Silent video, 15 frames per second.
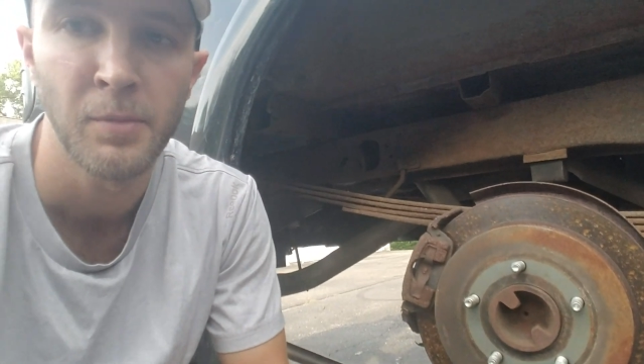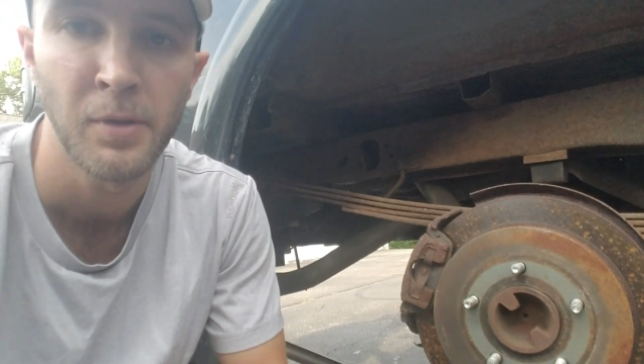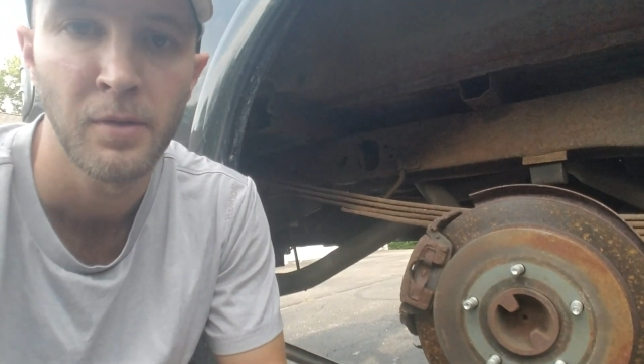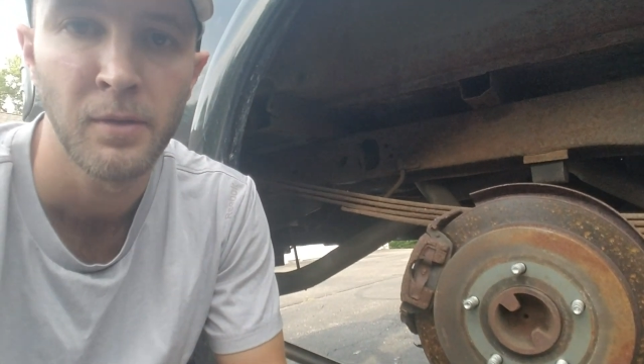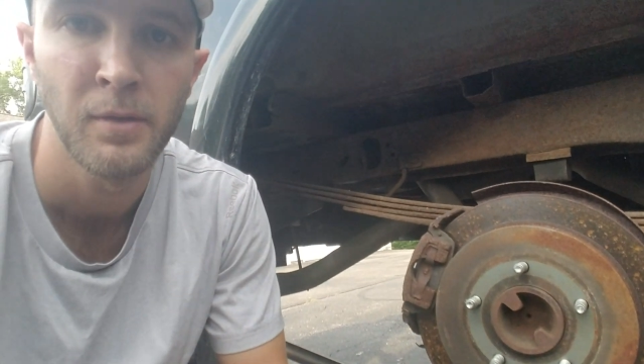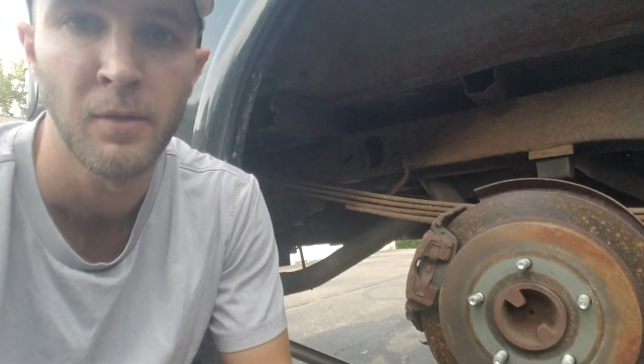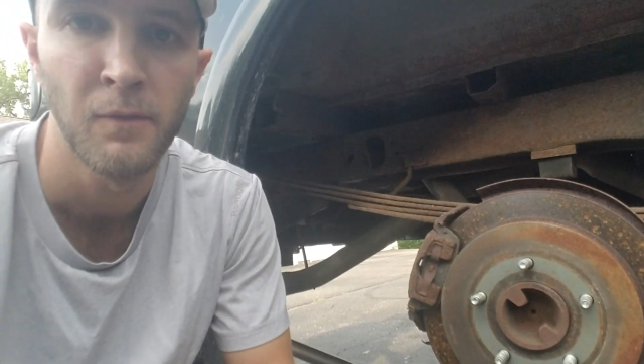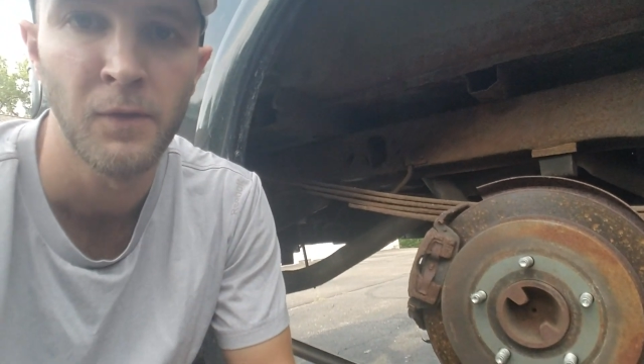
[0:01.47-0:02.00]
This
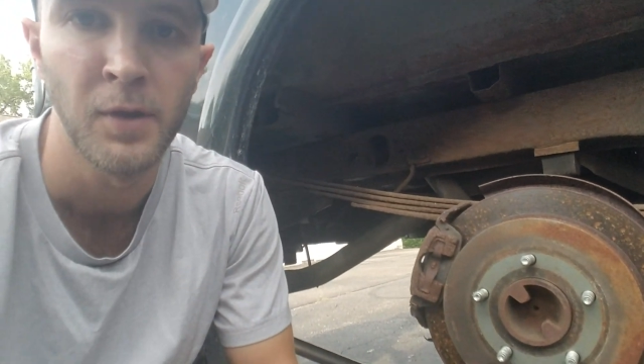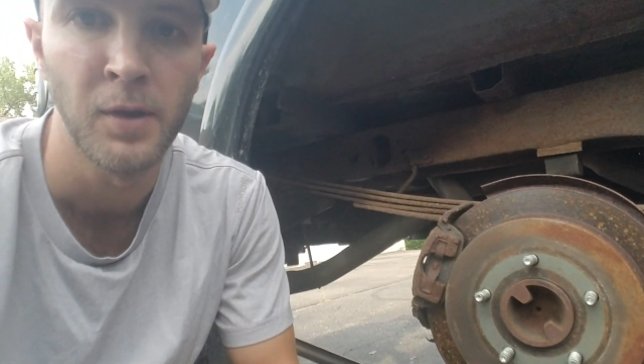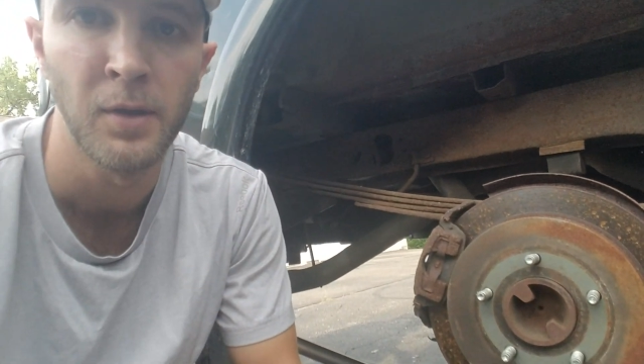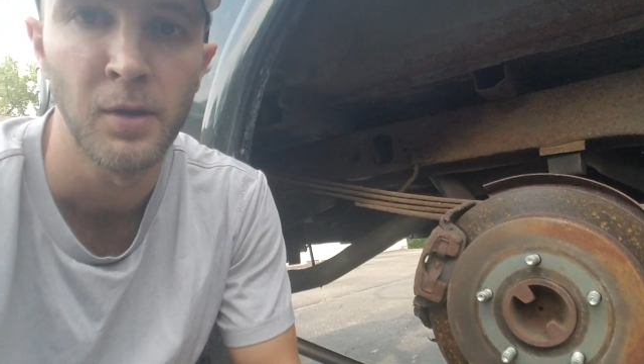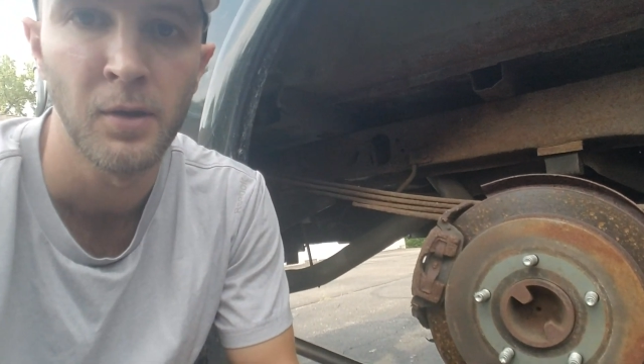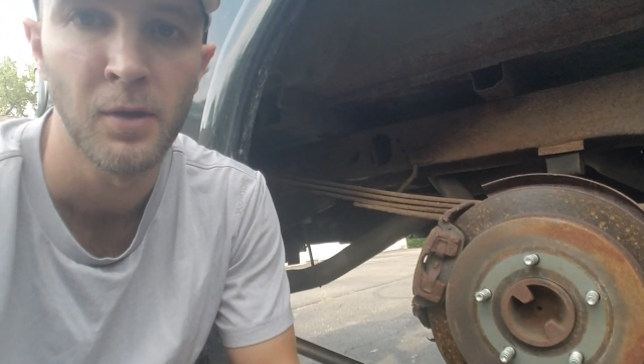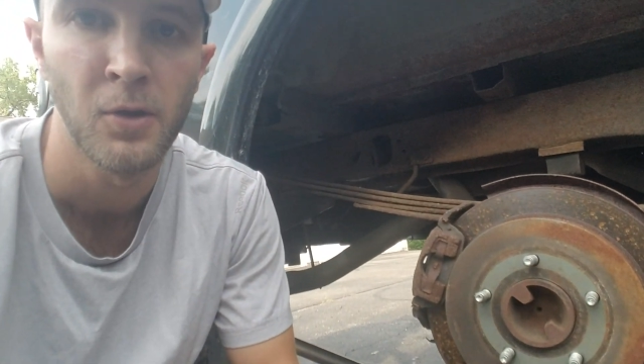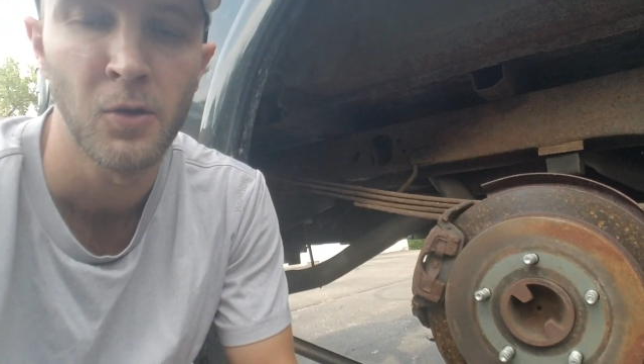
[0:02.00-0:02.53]
is a
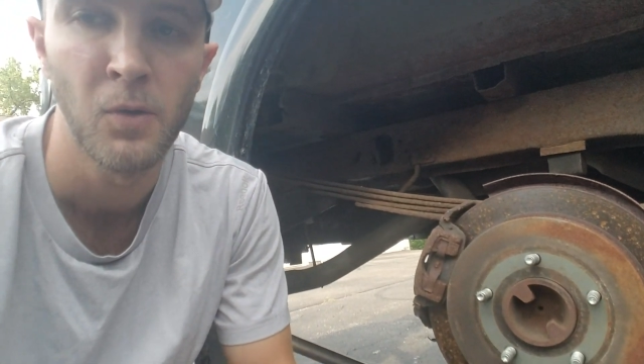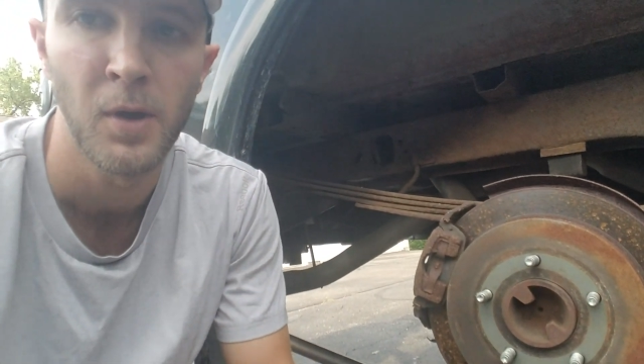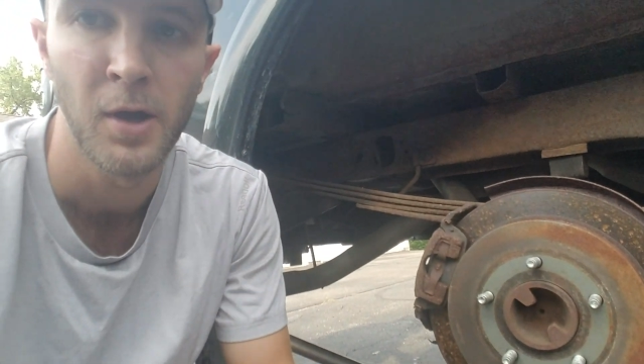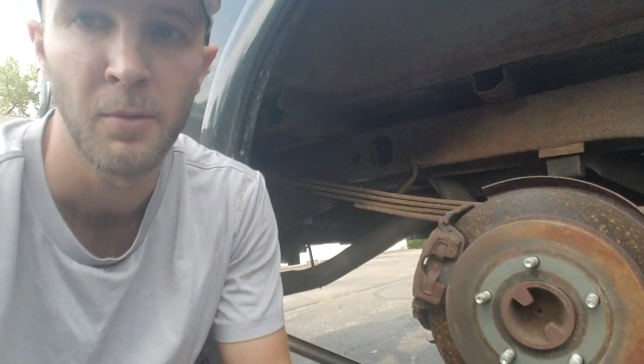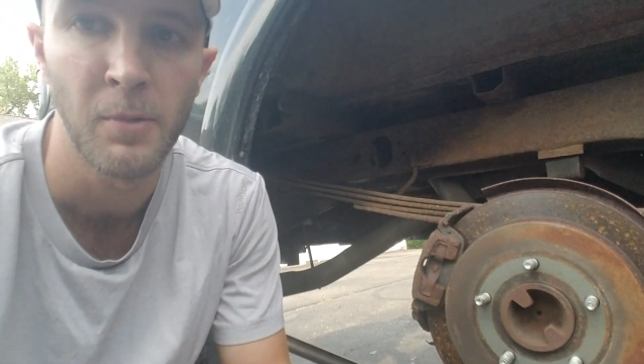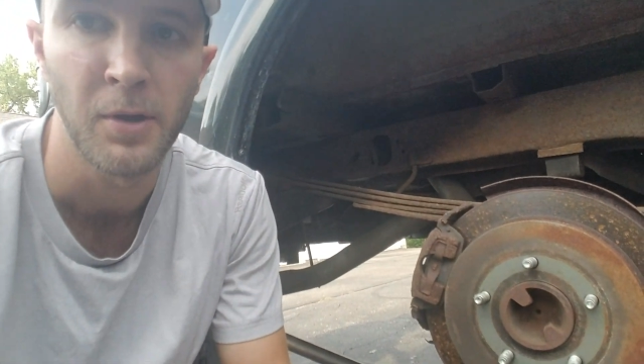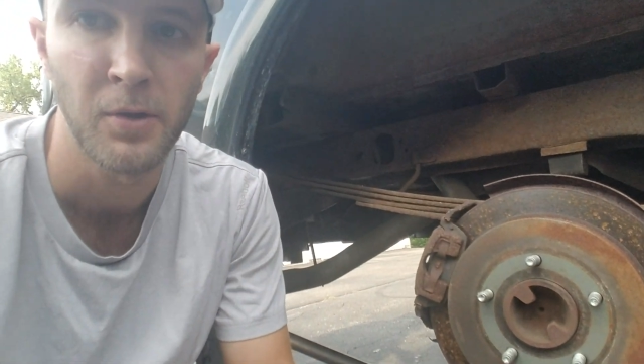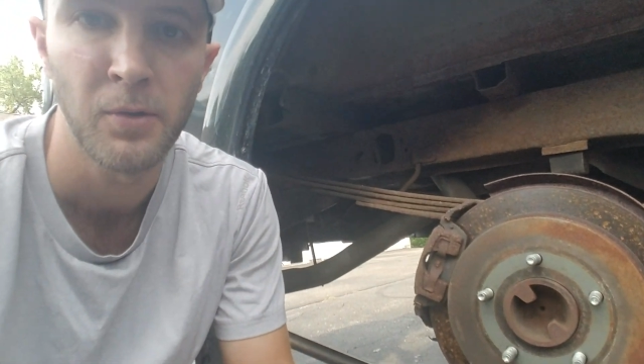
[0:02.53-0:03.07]
video
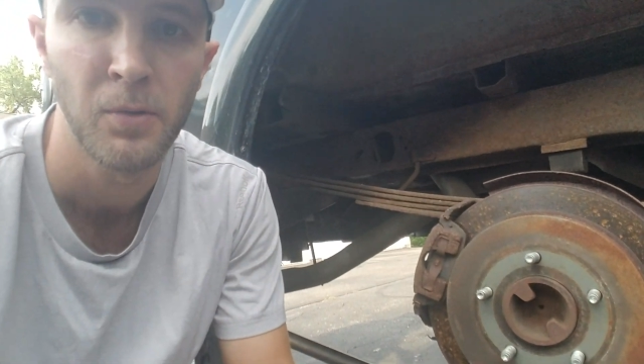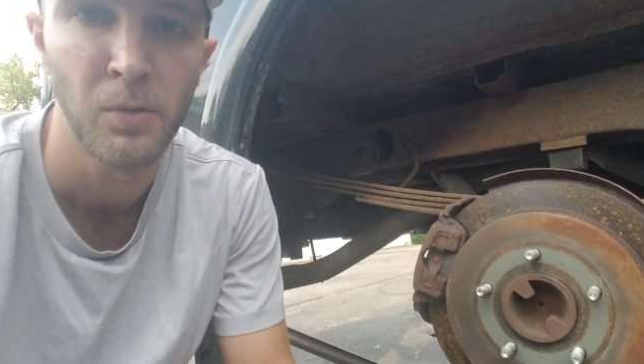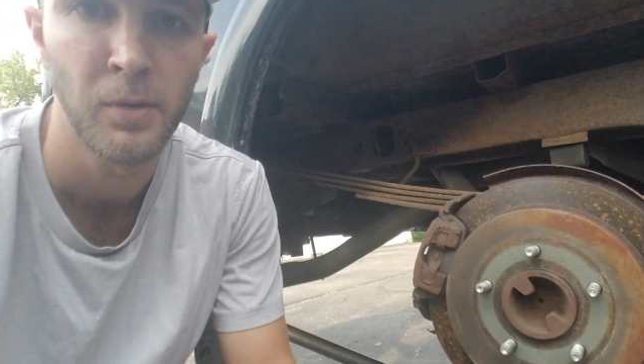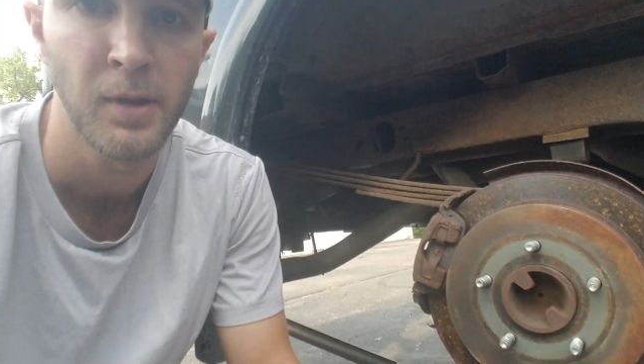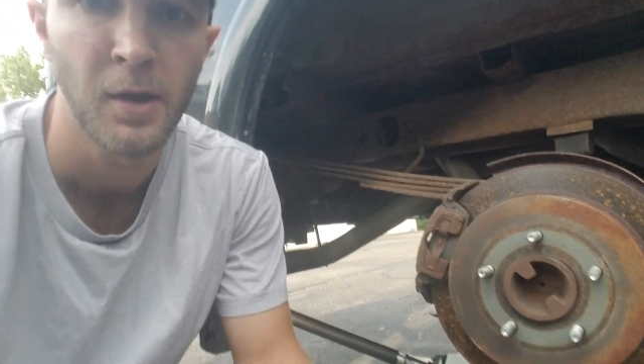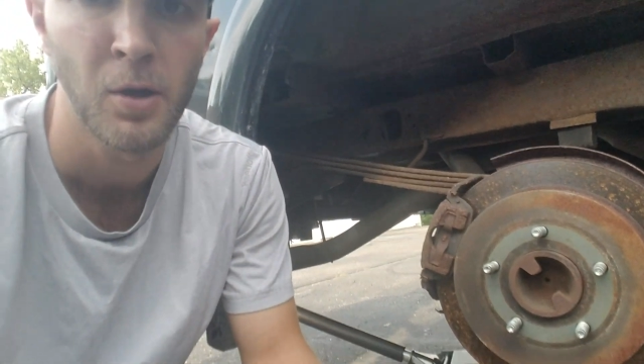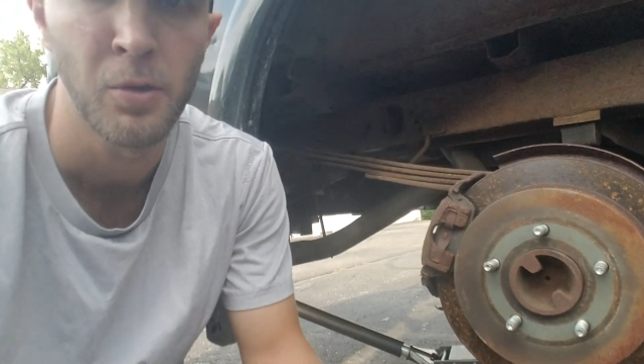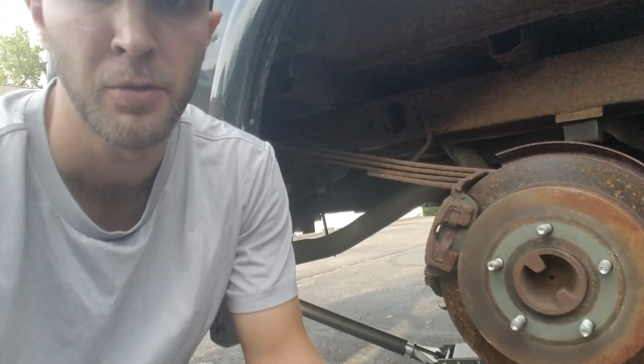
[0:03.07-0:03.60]
on my
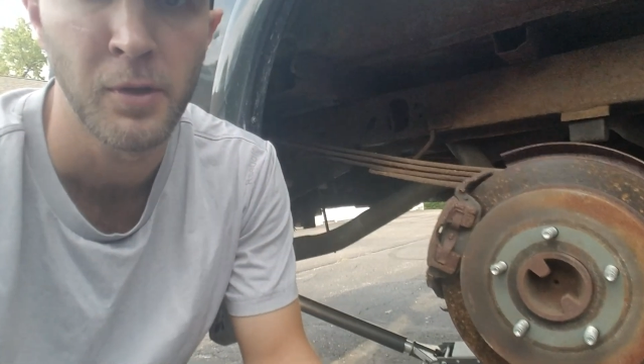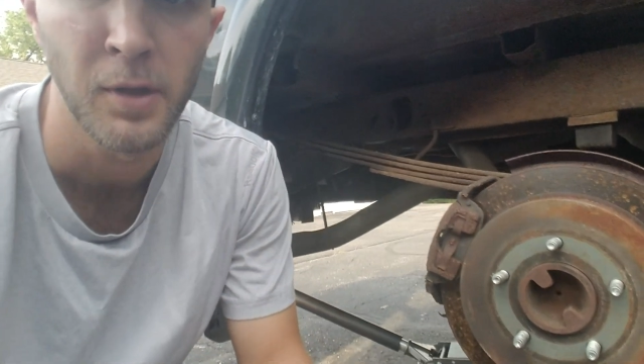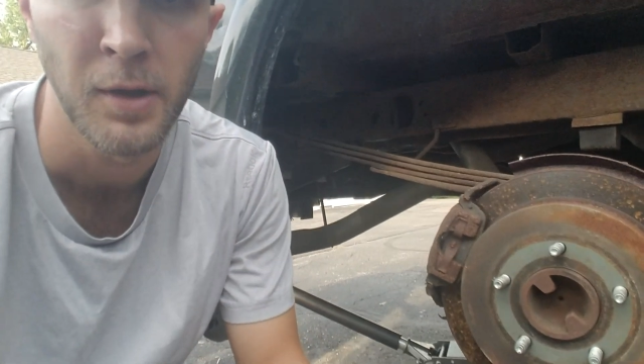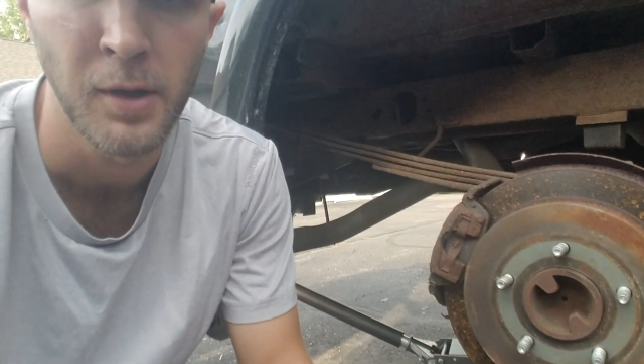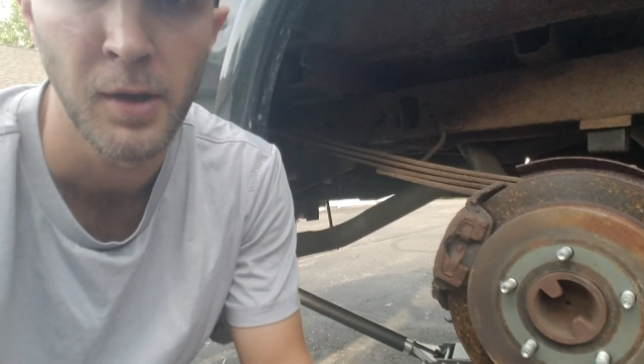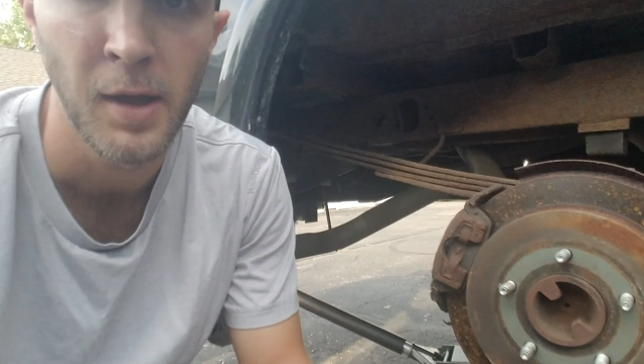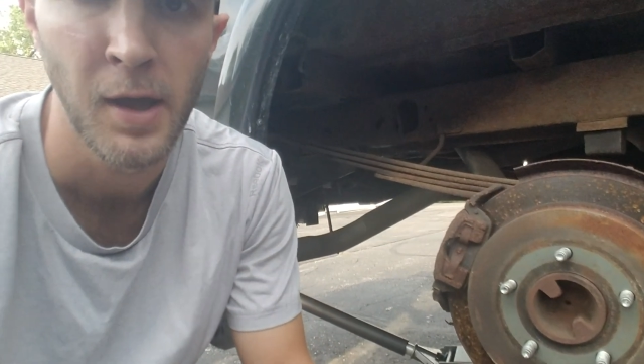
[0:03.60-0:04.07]
2000